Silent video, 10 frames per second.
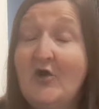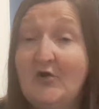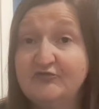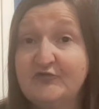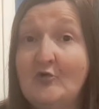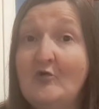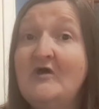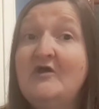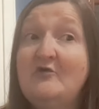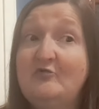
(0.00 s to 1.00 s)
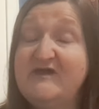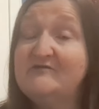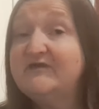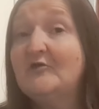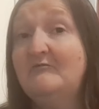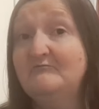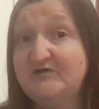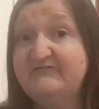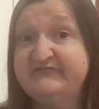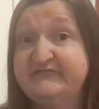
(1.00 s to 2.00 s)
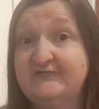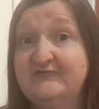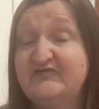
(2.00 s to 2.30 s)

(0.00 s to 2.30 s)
Although, where we got moved to,